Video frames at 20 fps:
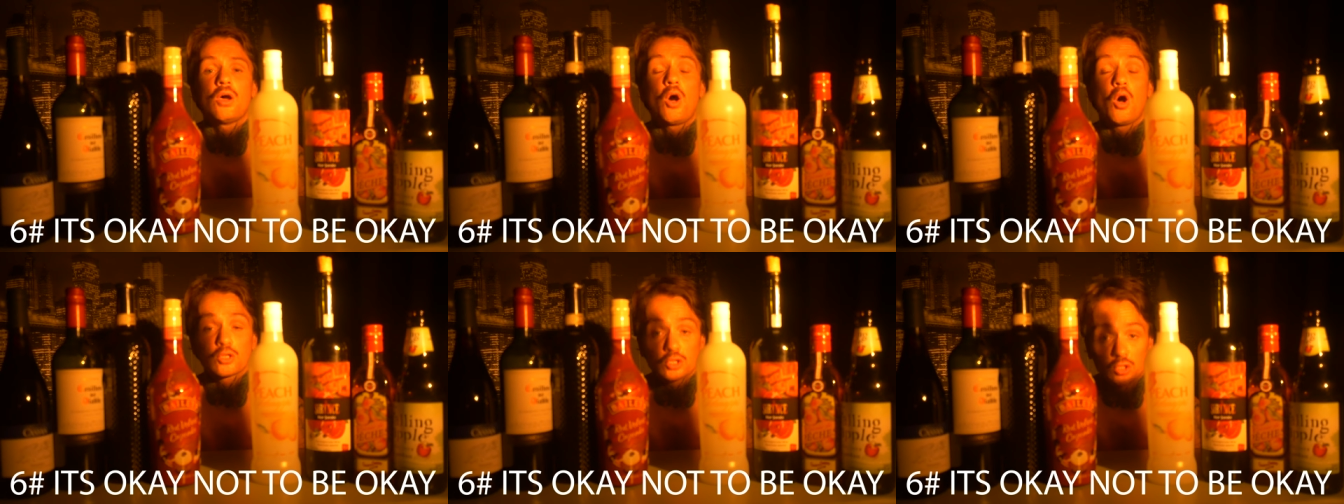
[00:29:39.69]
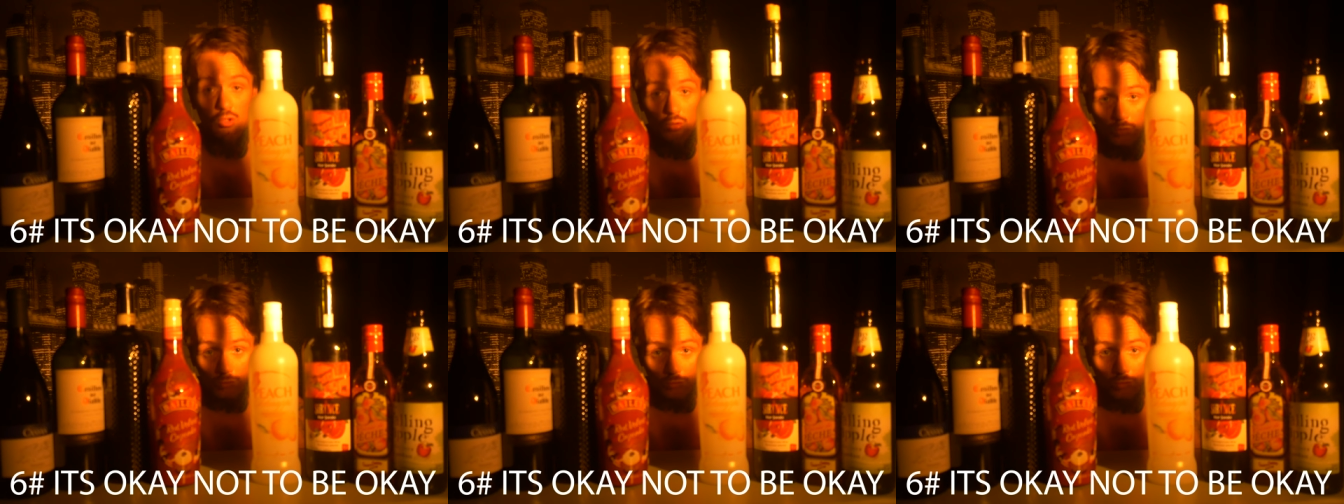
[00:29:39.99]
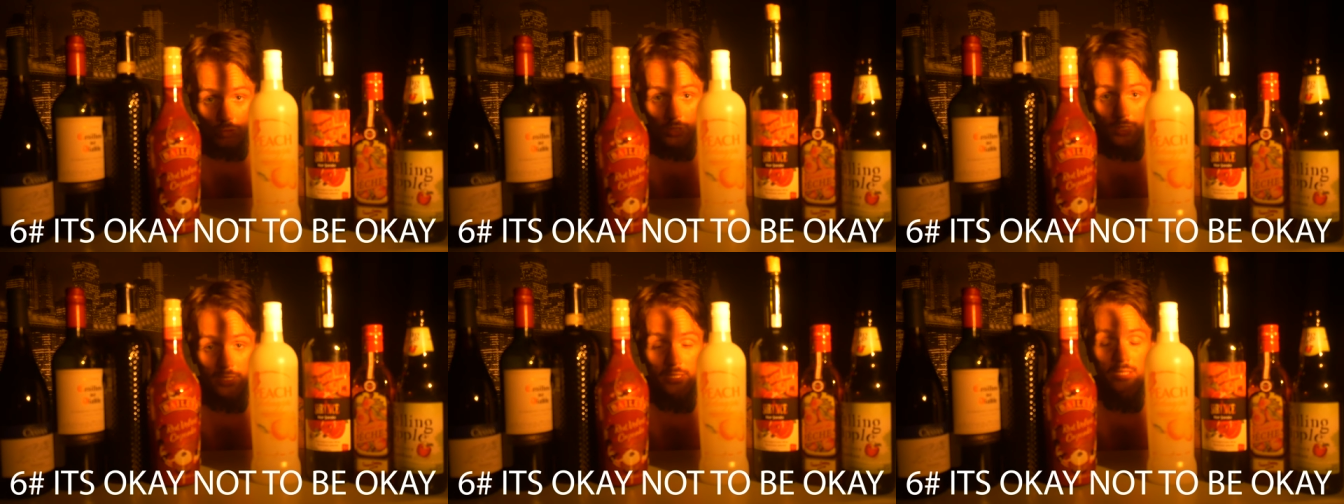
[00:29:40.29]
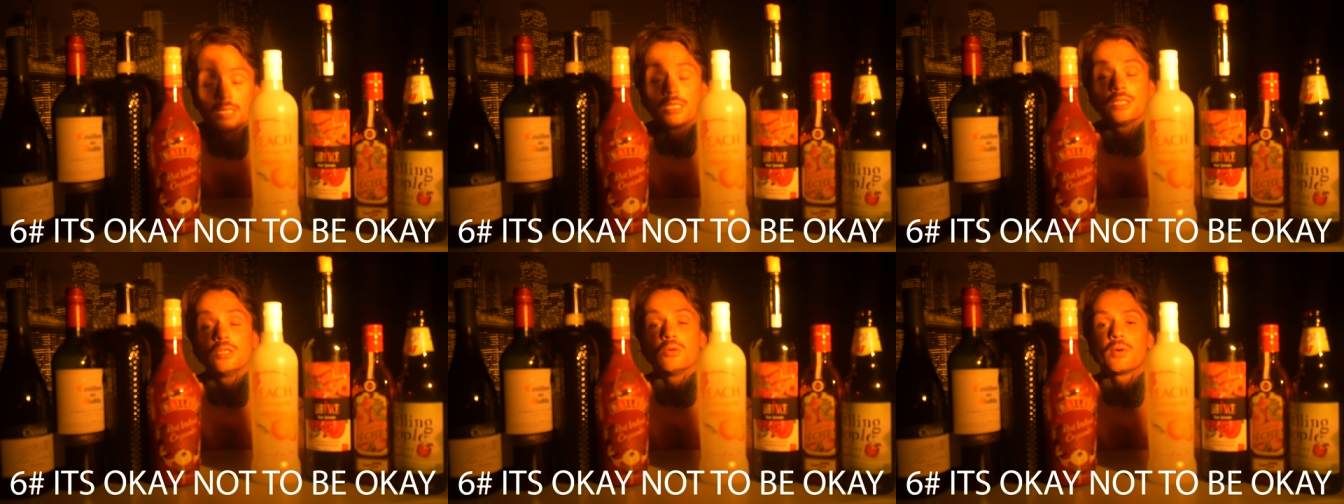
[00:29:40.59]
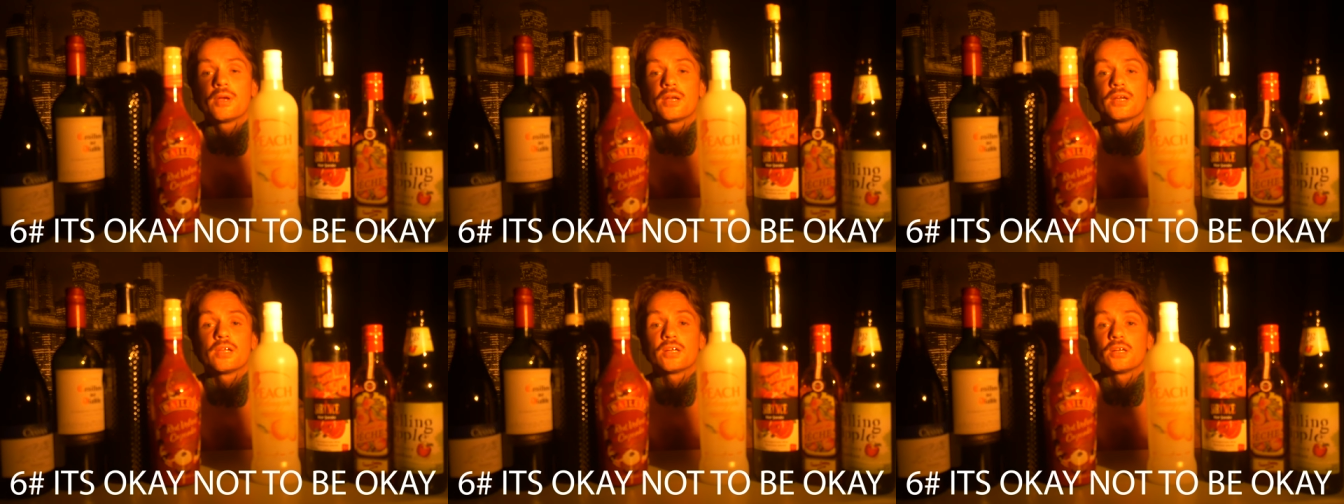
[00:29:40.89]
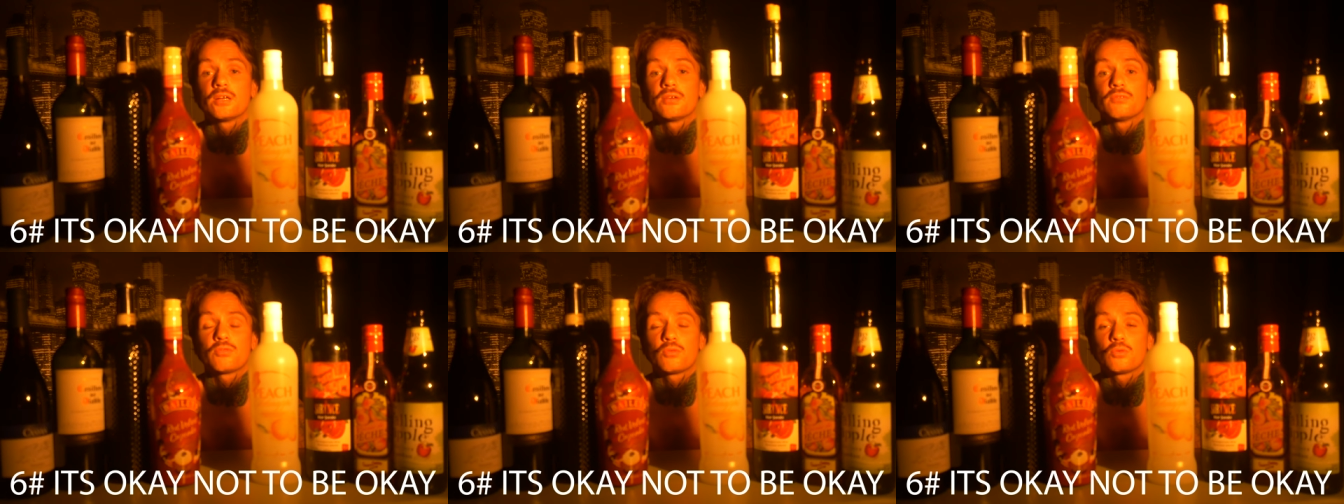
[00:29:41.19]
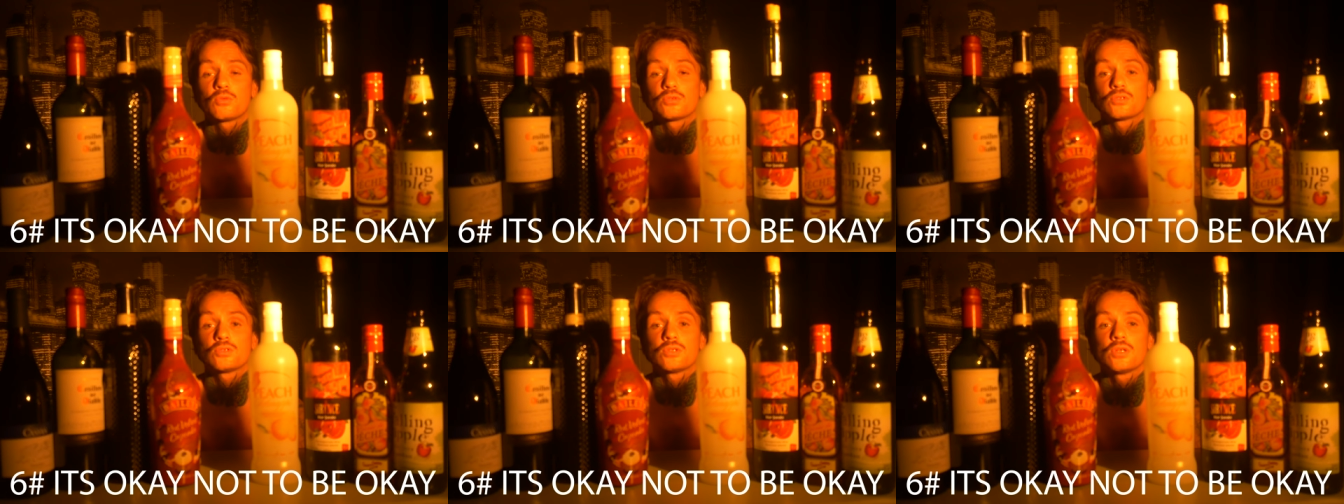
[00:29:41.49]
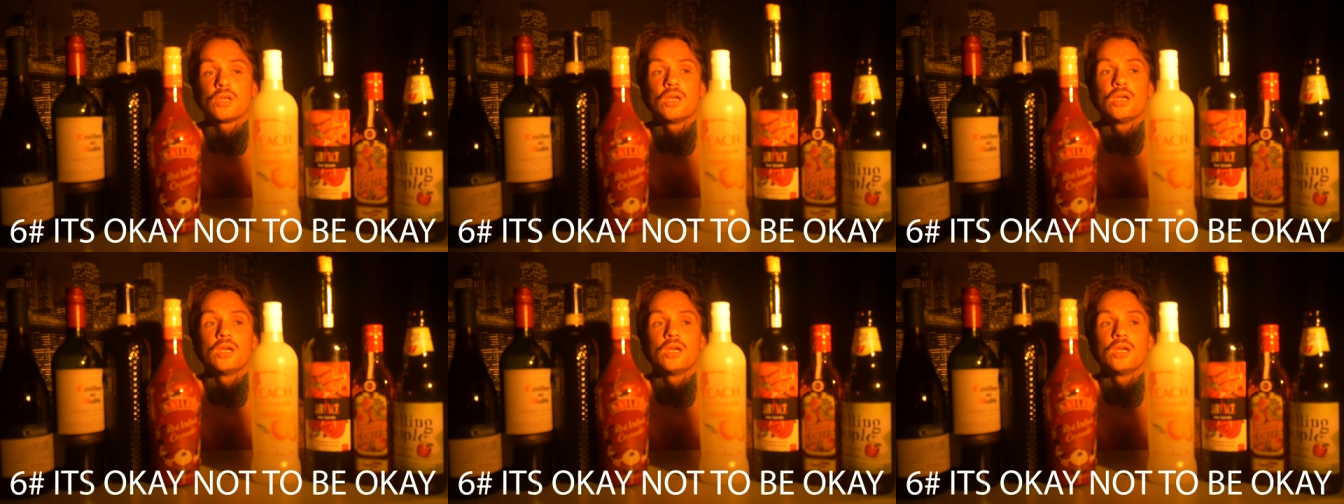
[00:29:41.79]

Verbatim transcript: Oscar O'Reilly, you heard it here first.